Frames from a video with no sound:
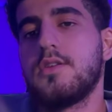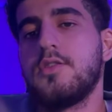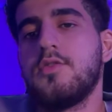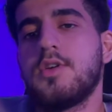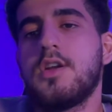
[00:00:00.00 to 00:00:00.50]

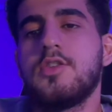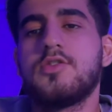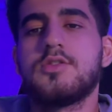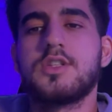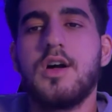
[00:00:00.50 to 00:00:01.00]
You're
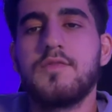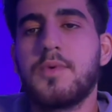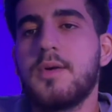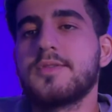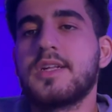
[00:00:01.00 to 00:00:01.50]
gonna solve
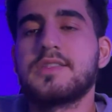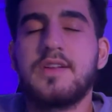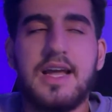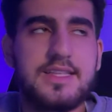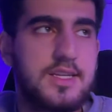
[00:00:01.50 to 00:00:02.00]
problems as
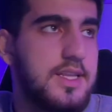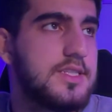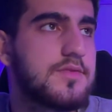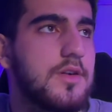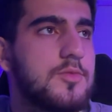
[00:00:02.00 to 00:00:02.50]
well. At
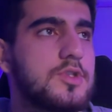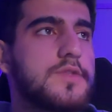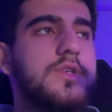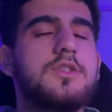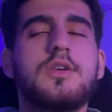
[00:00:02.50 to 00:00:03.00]
least from
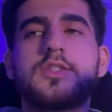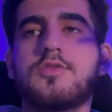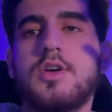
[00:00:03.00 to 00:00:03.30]
those virtuals,